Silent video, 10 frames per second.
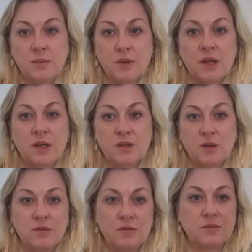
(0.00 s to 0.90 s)
but I
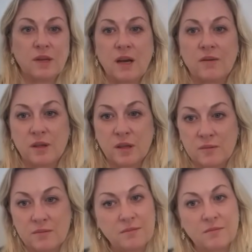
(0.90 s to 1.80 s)
don't have
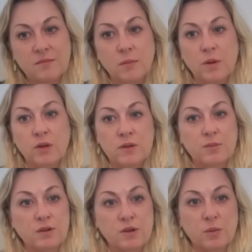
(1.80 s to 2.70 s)
any real
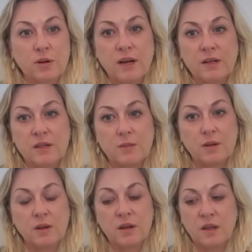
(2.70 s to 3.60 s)
spiritual practice
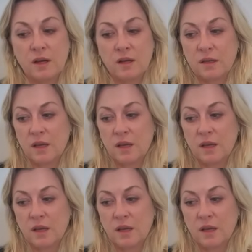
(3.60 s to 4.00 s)
beyond that.